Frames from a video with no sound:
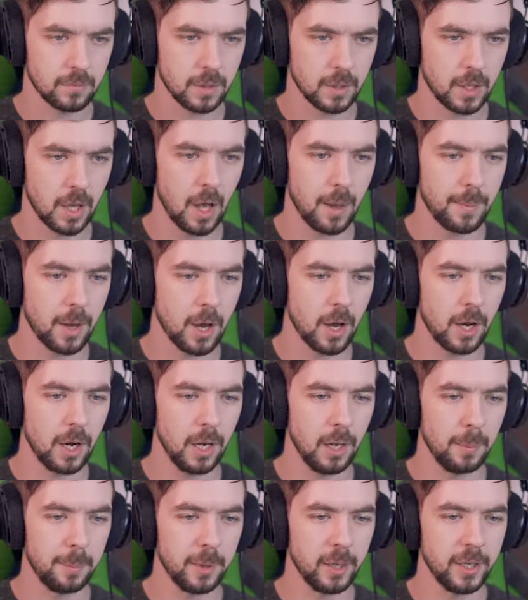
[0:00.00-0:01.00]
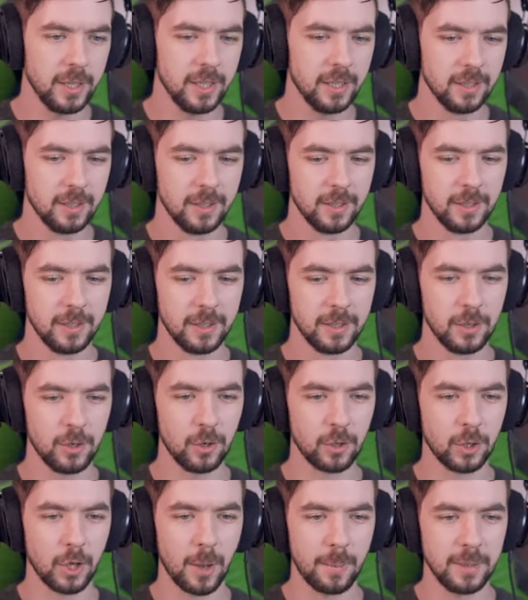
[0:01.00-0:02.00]
Come on, little buddy.
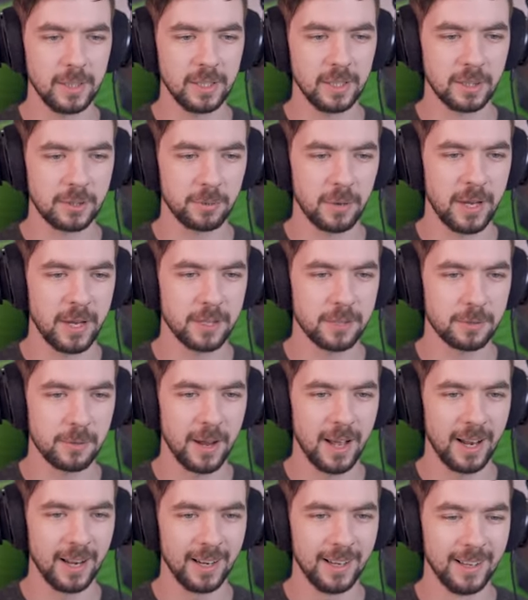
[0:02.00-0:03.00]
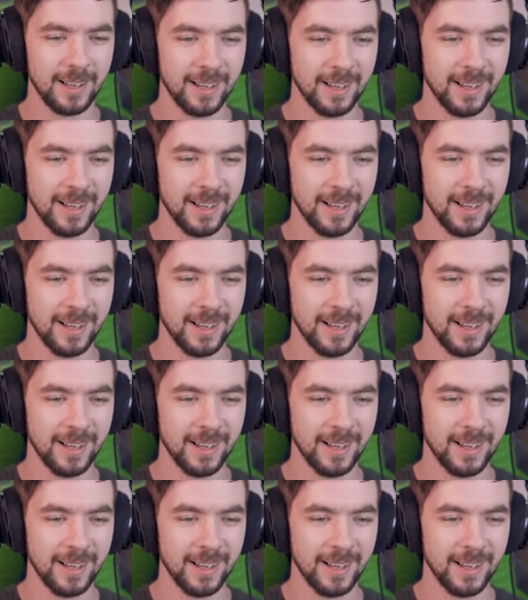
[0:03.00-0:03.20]
You're coming this way as well.